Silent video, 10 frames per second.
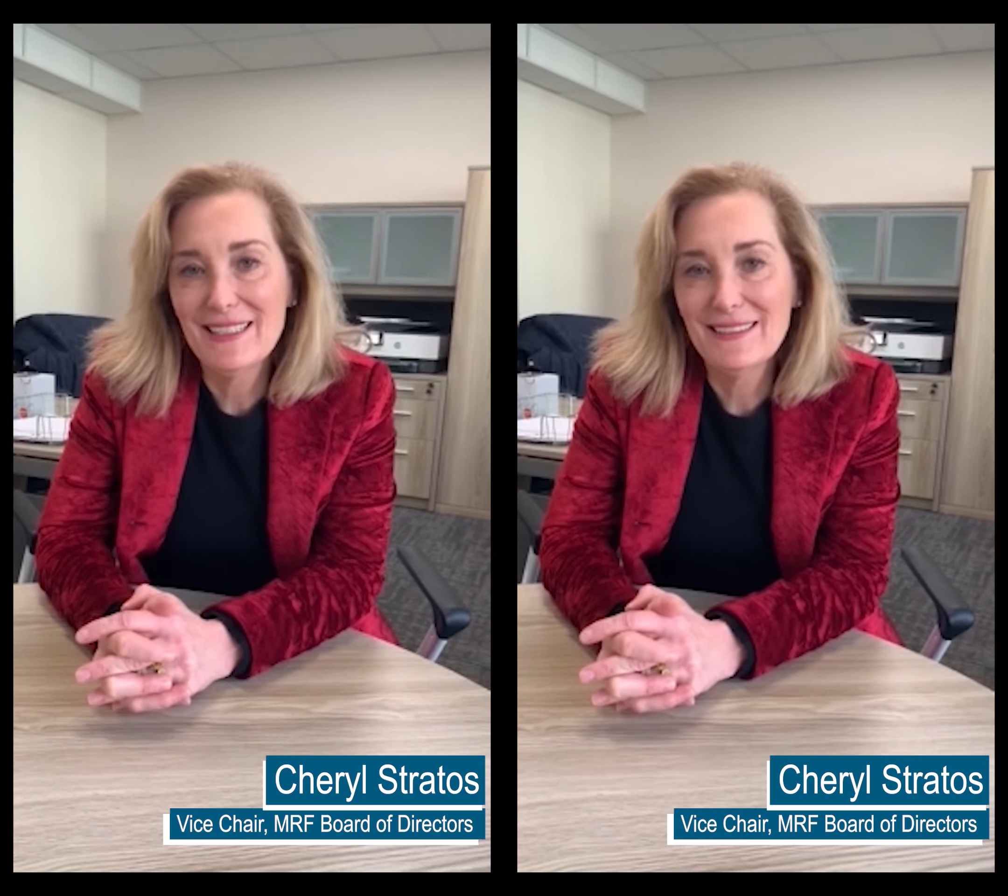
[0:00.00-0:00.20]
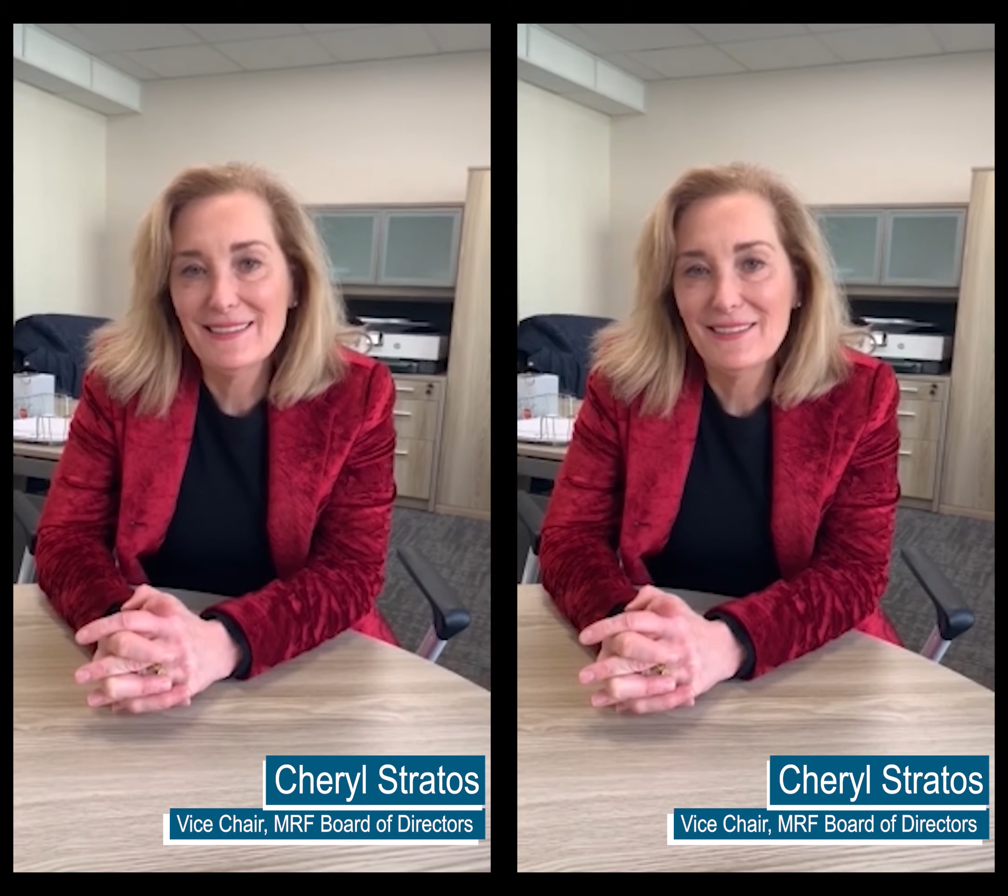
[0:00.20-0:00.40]

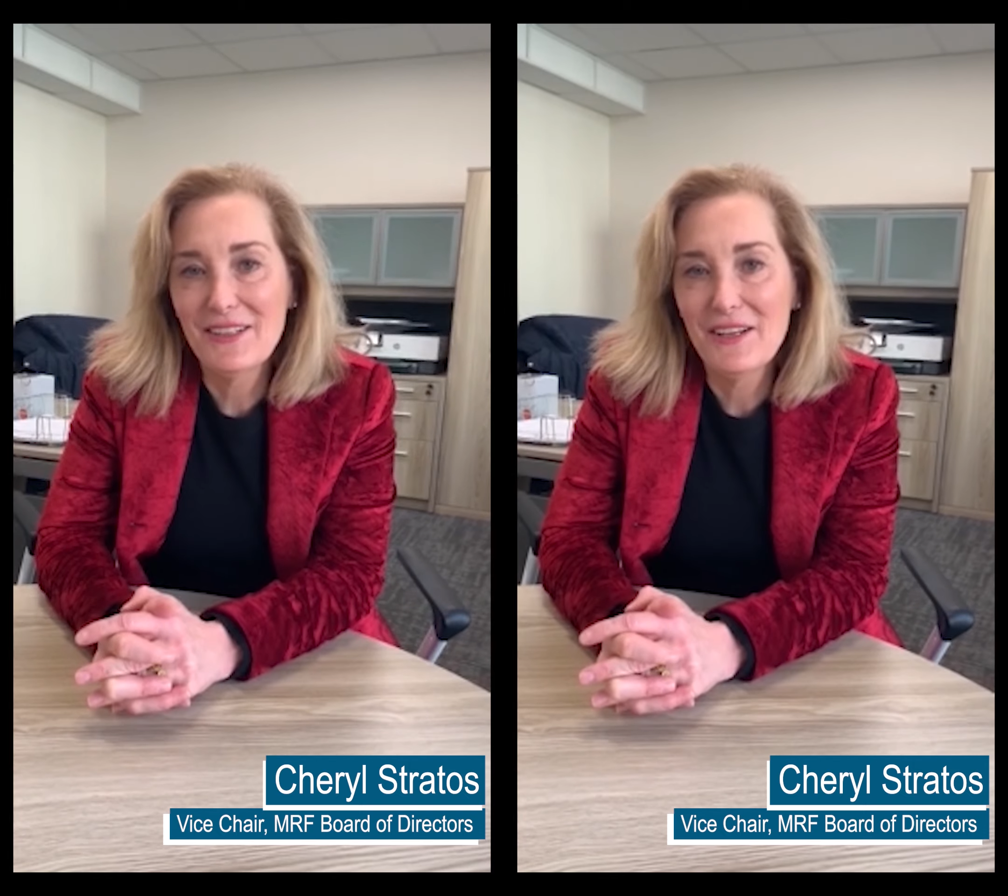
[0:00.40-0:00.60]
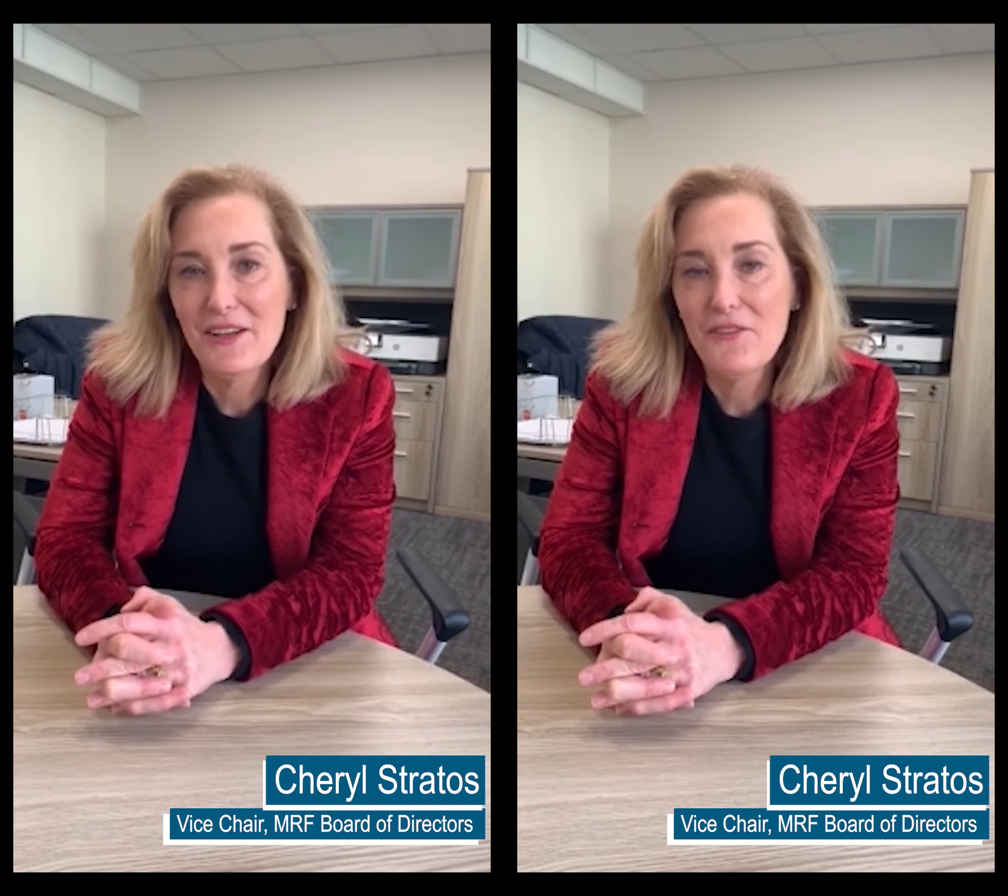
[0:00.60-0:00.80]

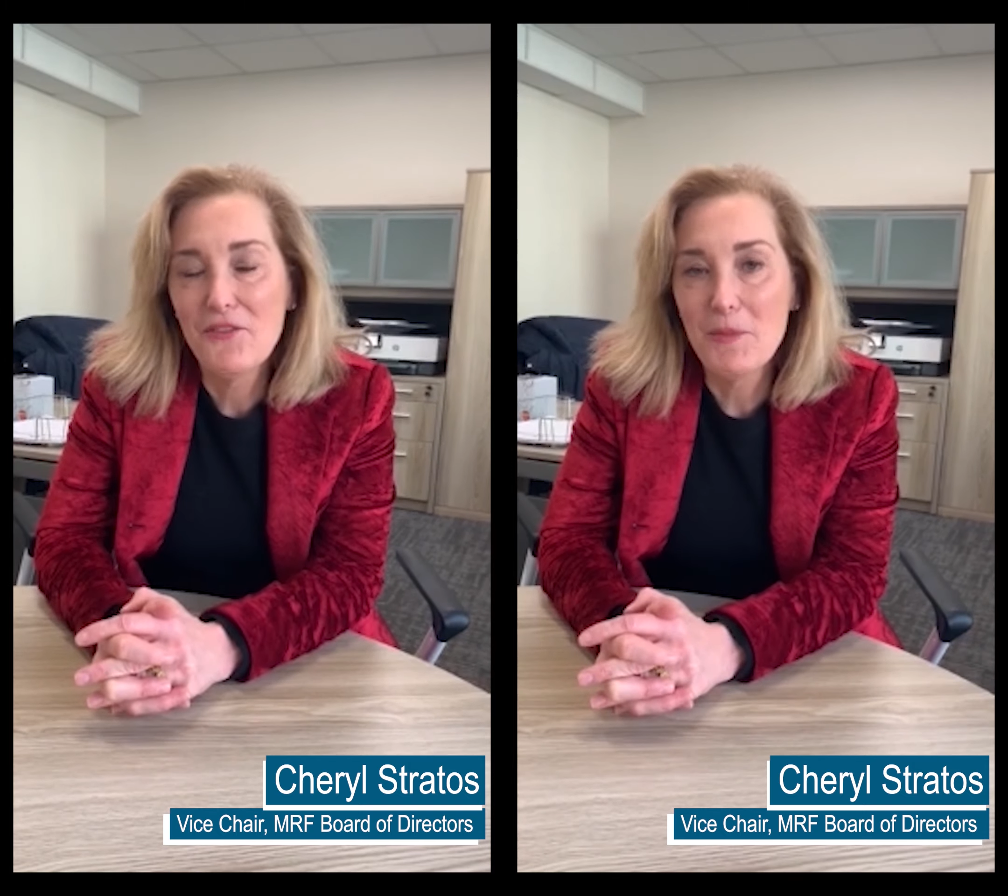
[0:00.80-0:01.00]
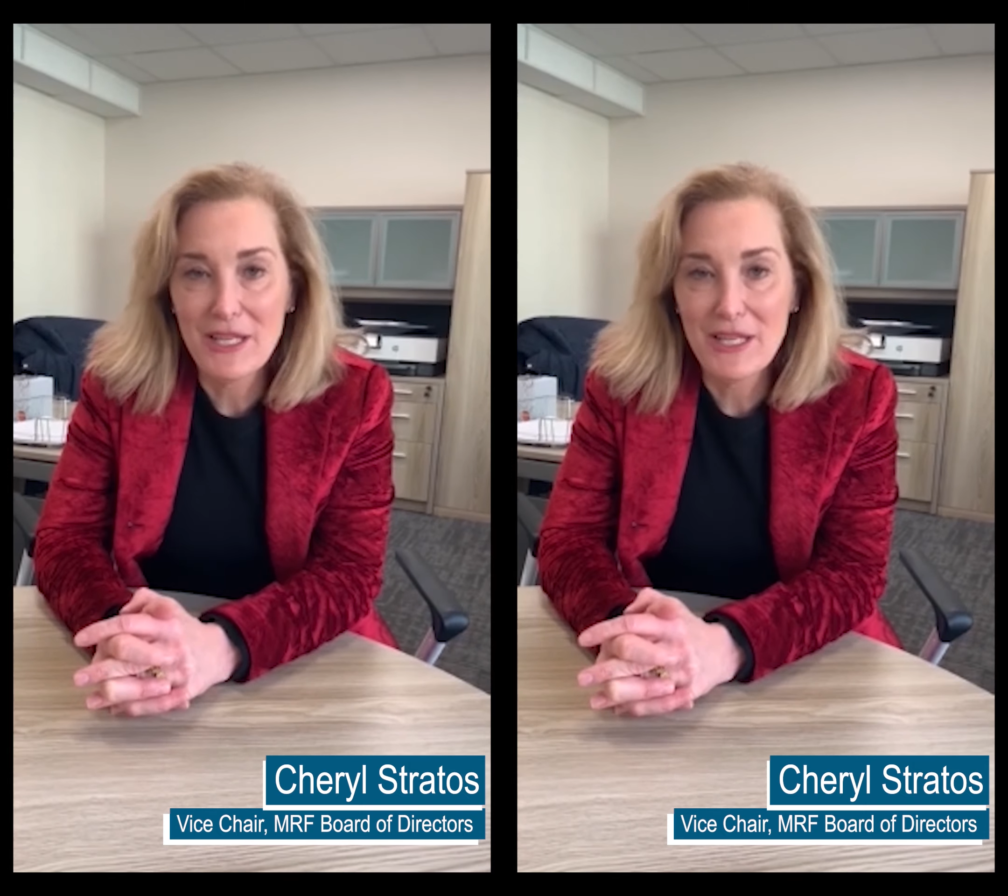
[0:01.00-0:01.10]
in for